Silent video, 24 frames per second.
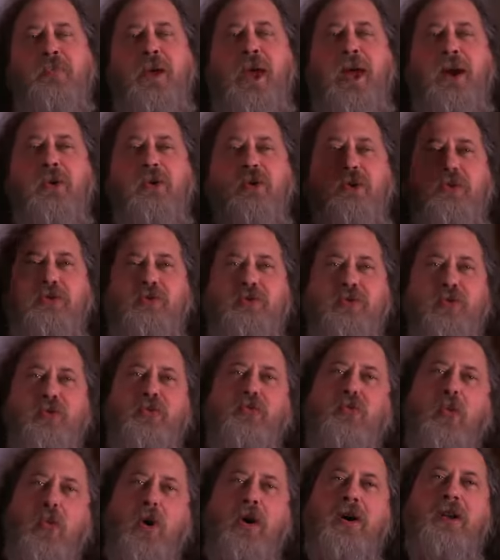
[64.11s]
power for
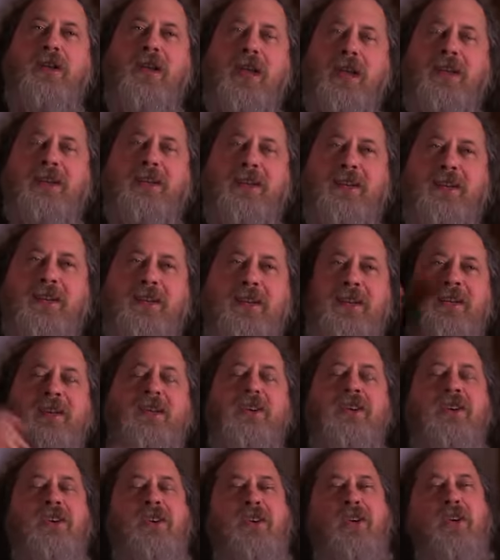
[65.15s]
one entity
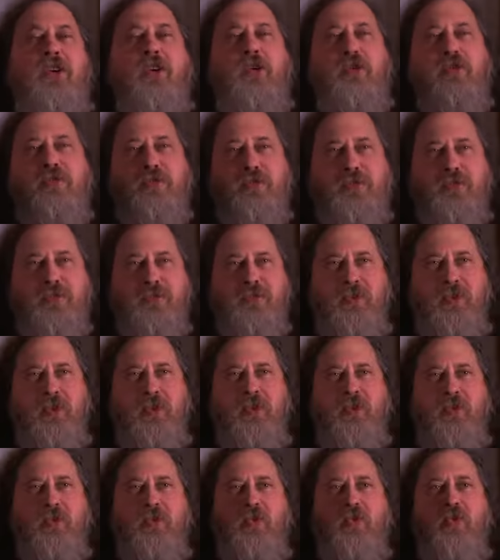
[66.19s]
over
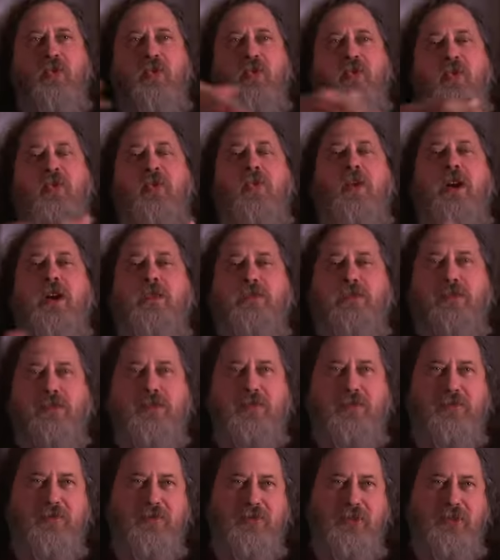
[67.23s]

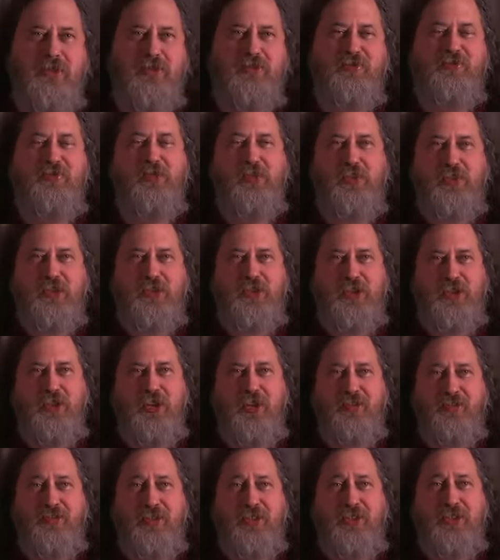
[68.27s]
whoever is foolish
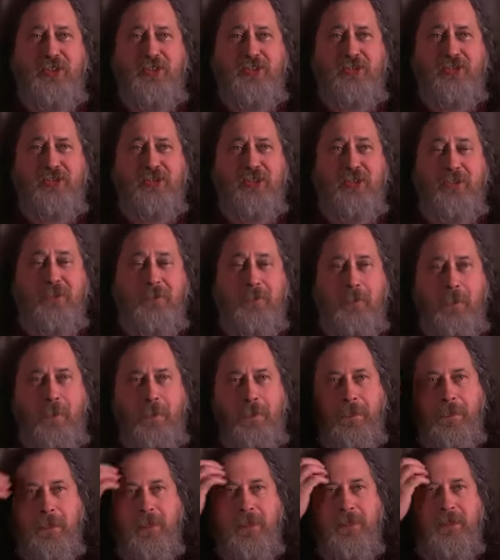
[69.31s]
enough to use it.
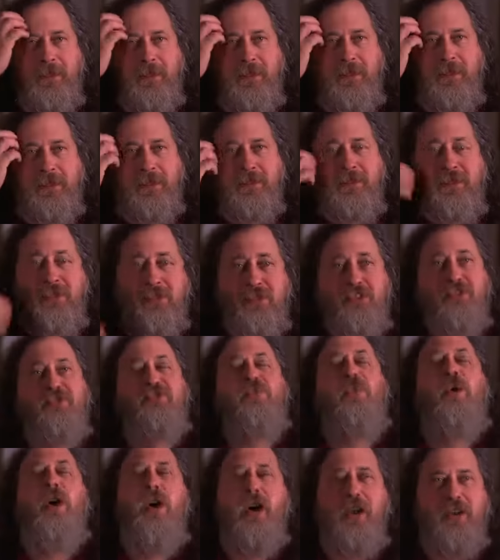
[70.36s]
This is
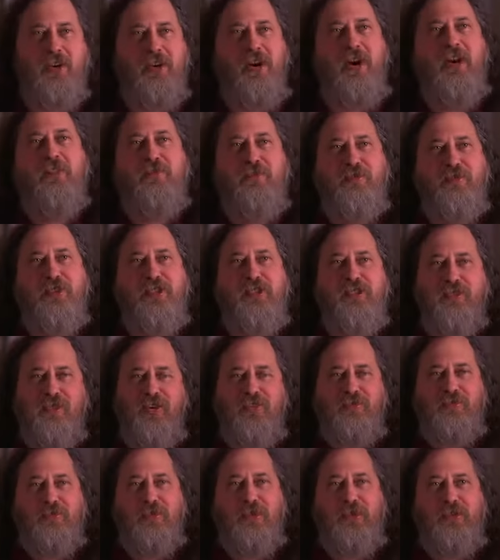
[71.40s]
why non-free
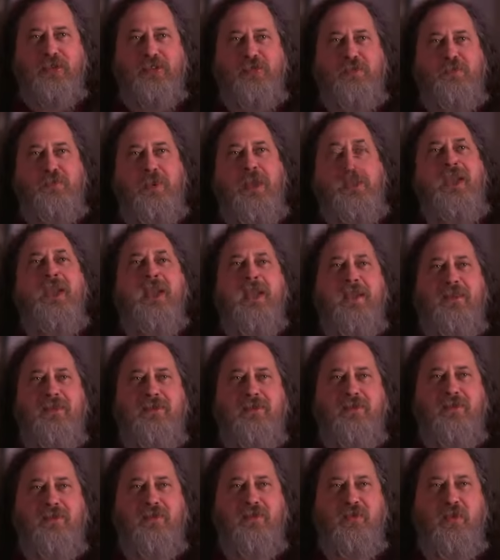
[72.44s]
software is bad,
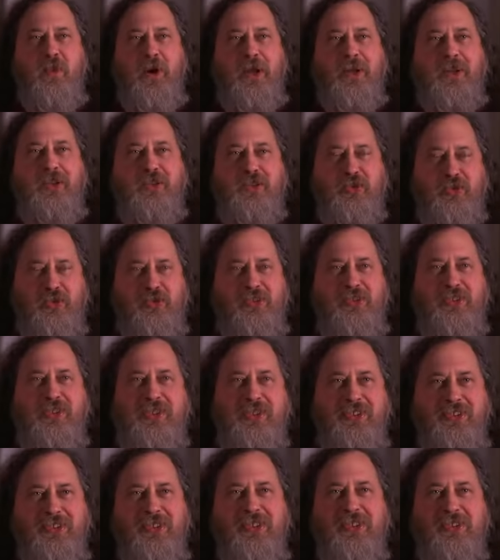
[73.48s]
why it shouldn't
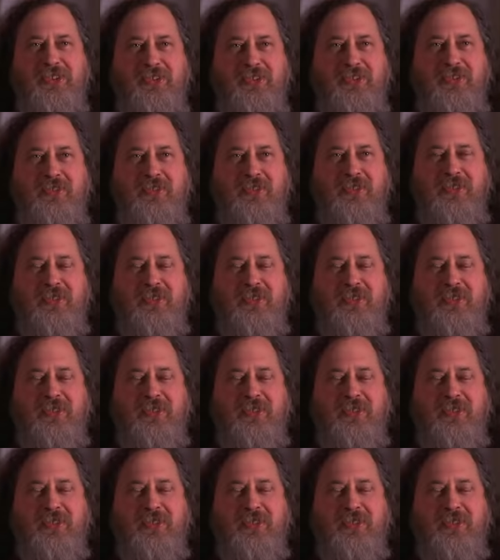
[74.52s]
exist.